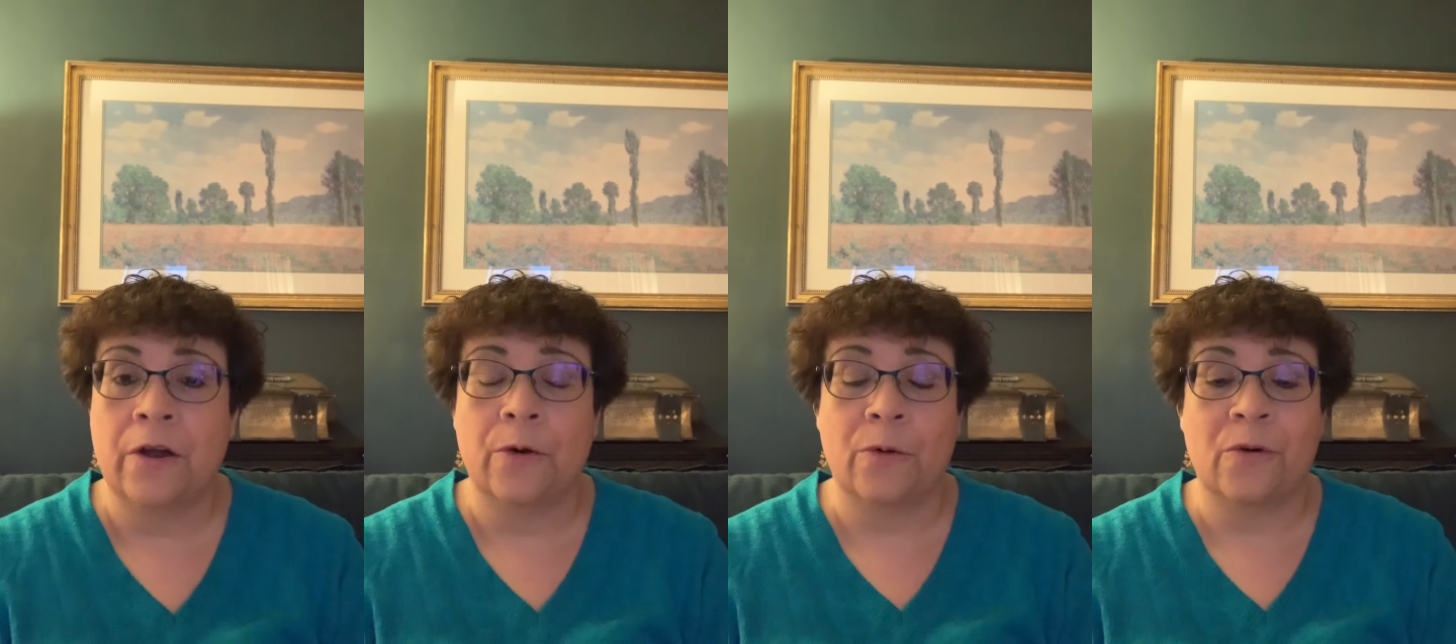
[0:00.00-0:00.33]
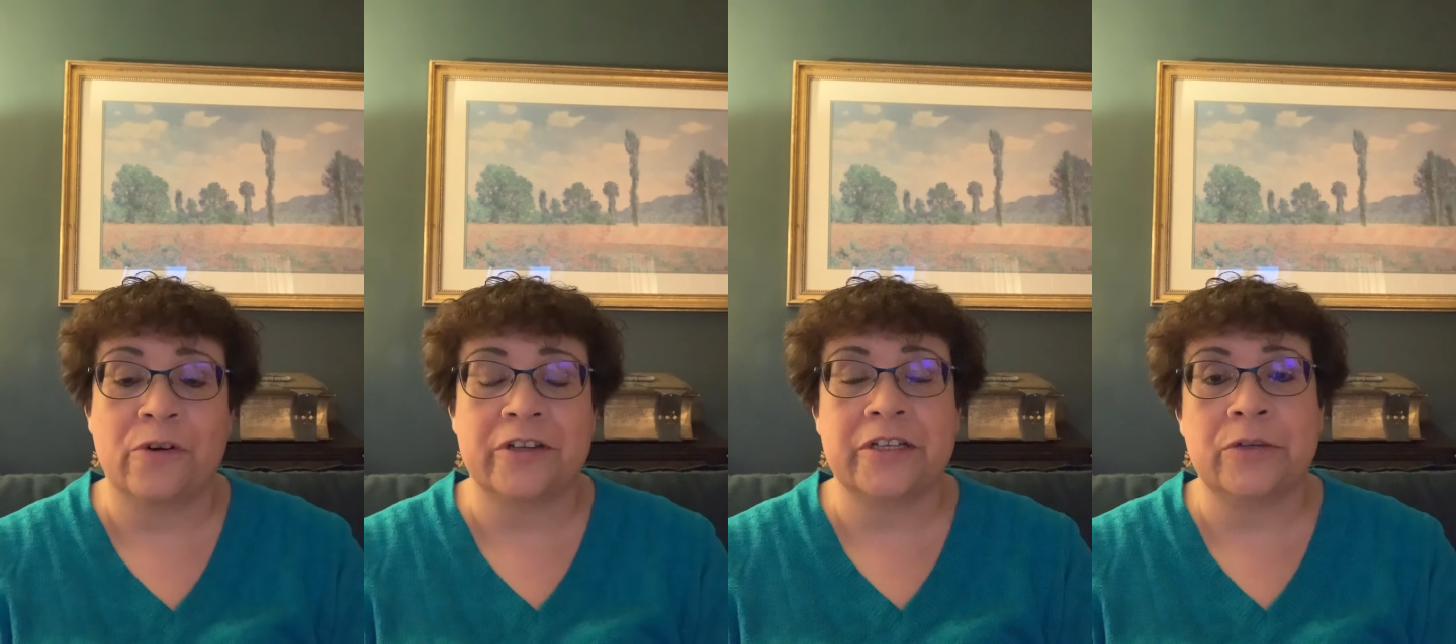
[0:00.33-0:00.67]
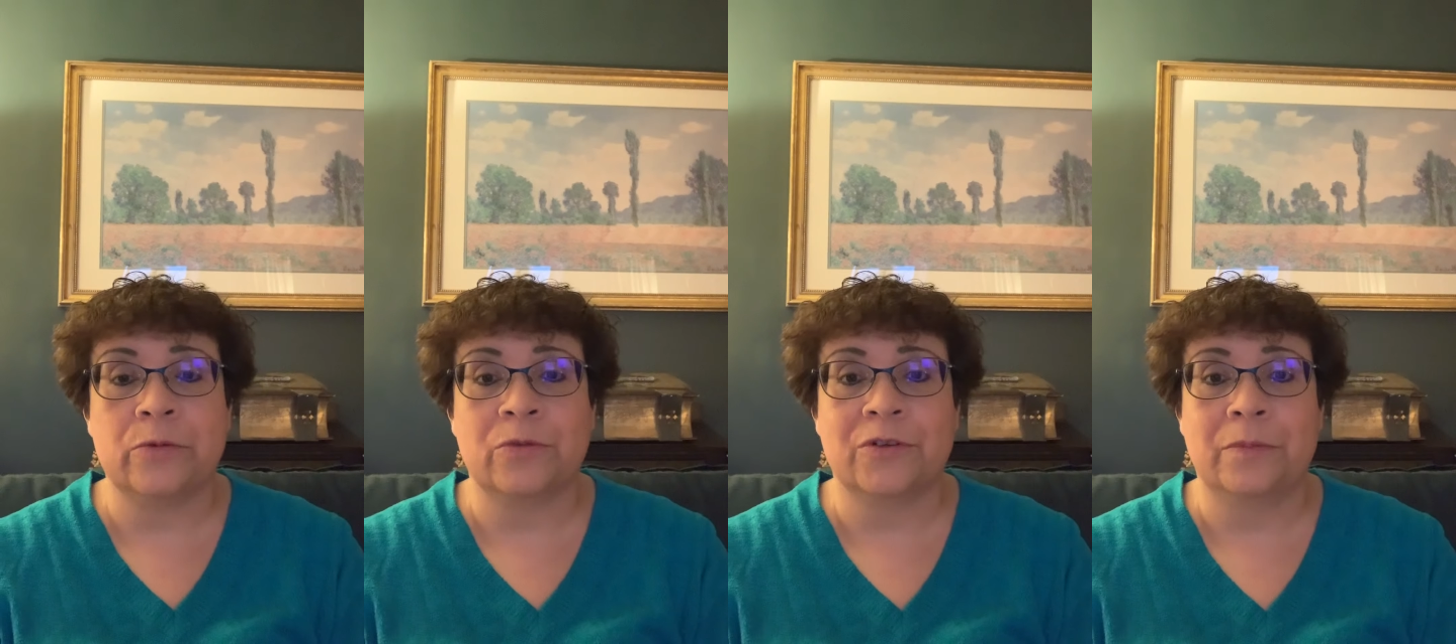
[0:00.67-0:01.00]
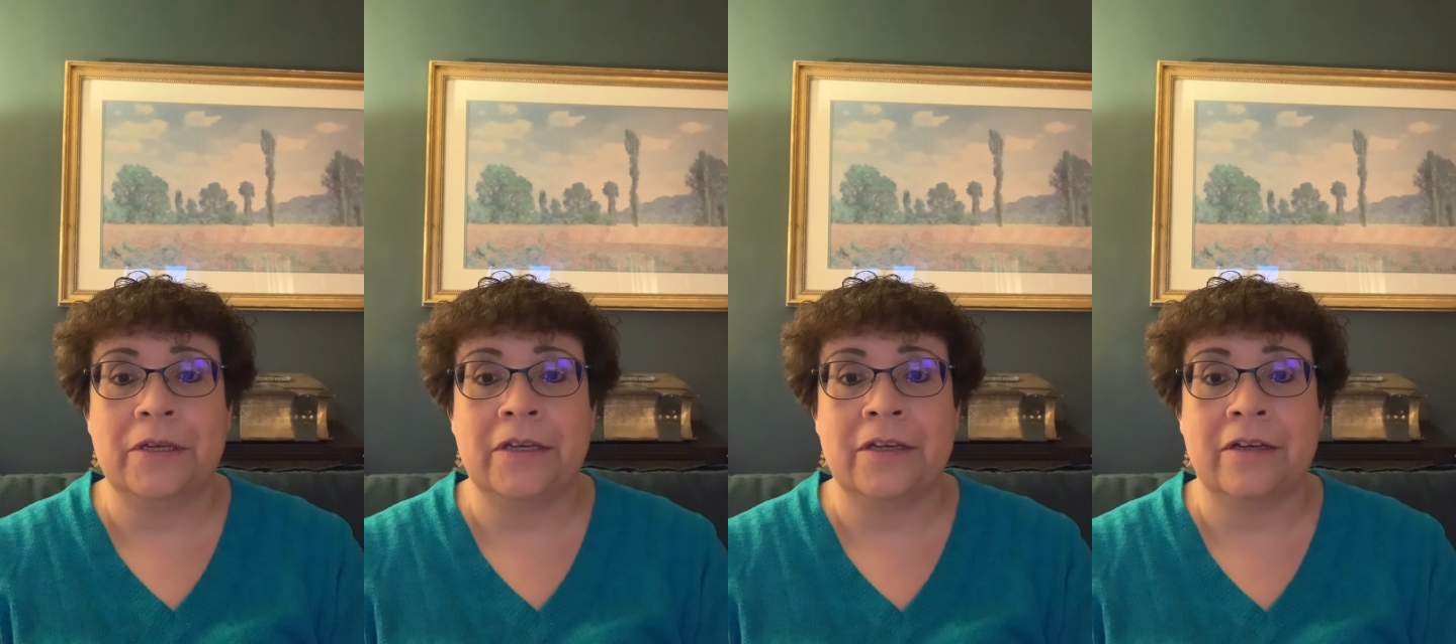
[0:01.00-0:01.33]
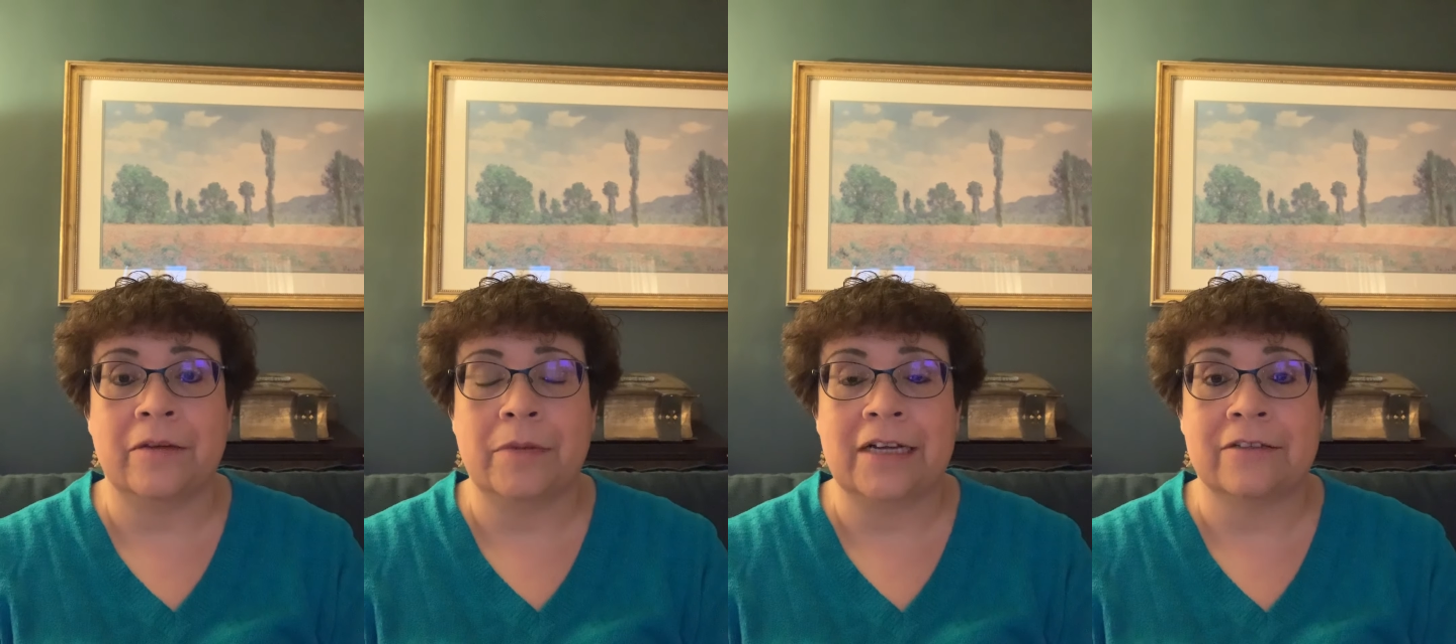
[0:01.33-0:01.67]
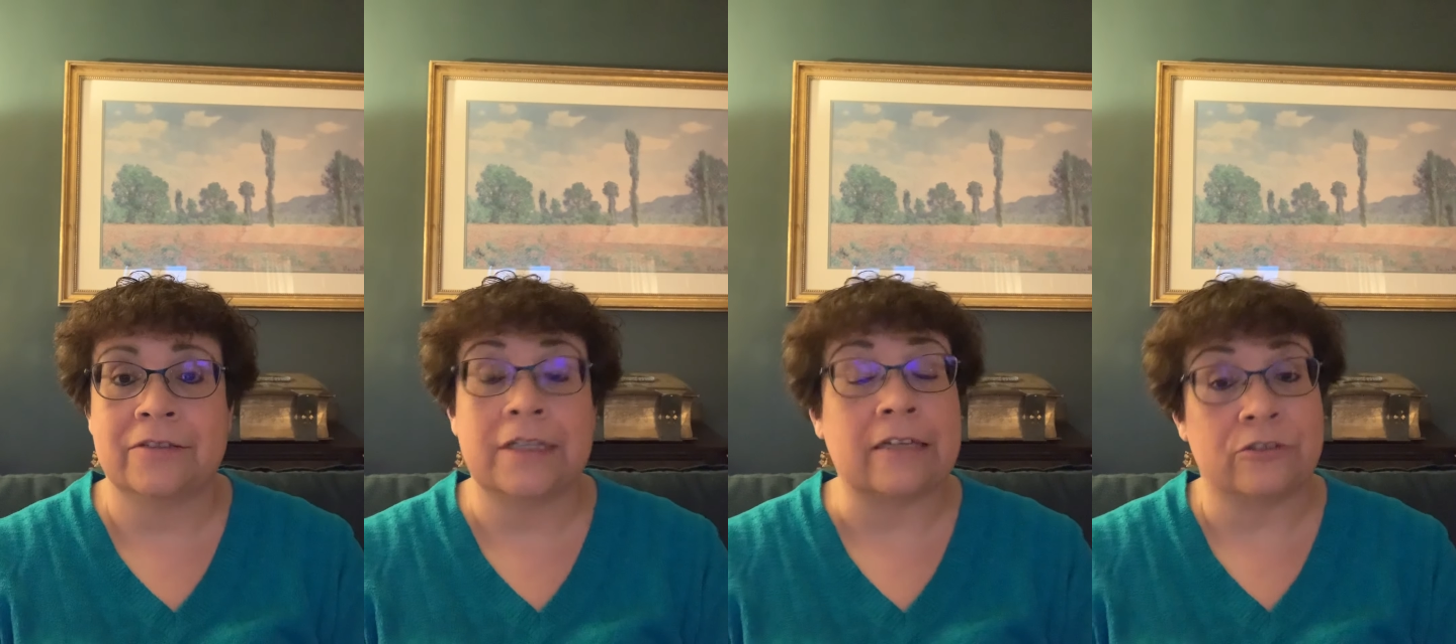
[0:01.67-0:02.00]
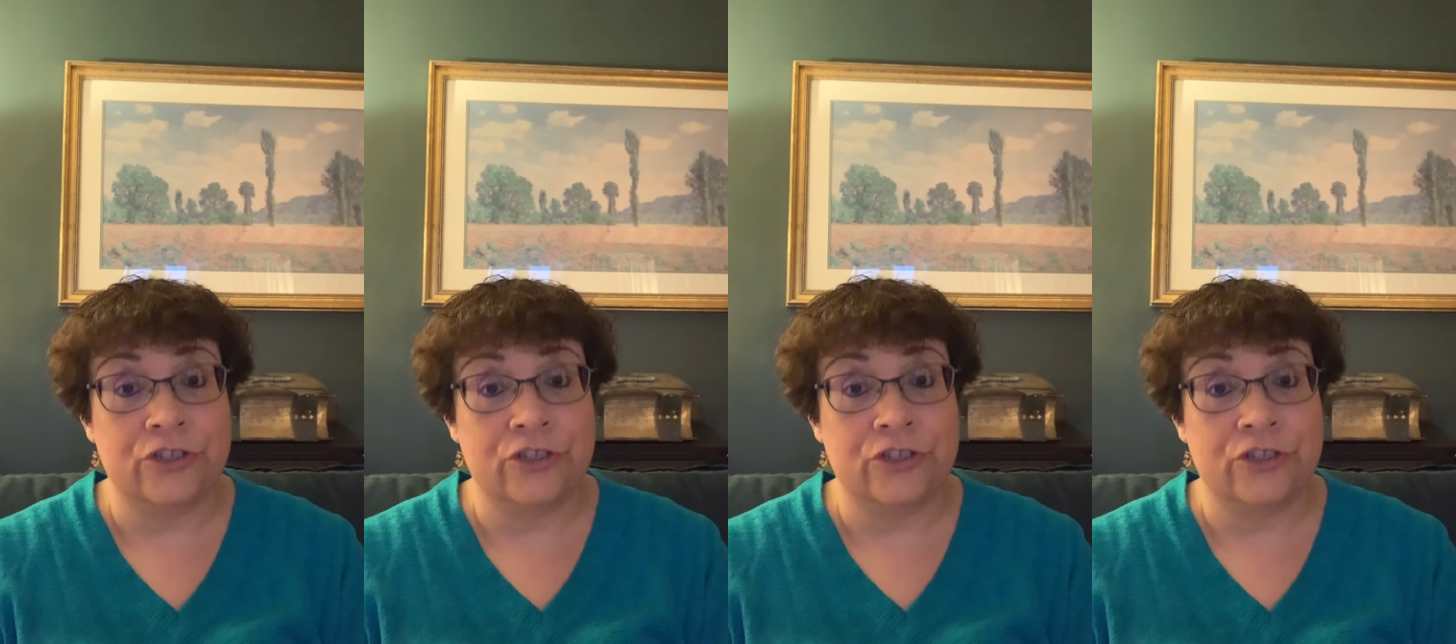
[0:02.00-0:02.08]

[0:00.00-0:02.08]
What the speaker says: or it will be about Dr.